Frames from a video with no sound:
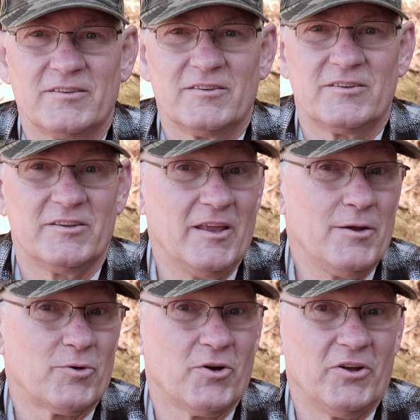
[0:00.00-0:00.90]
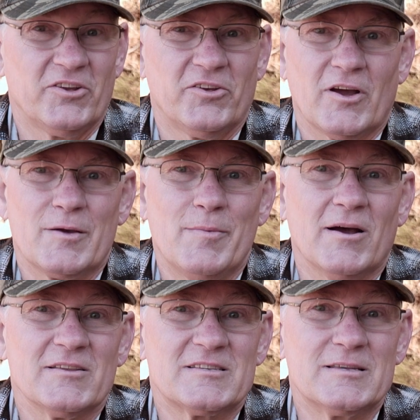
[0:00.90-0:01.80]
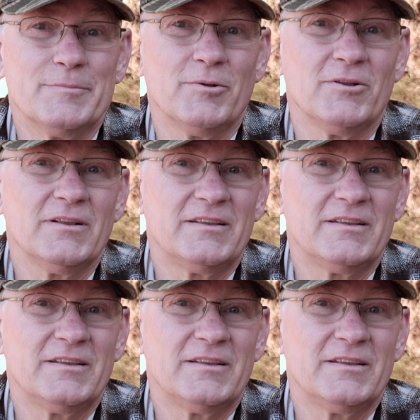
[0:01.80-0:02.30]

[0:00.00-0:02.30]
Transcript: Today we're going to talk about simple,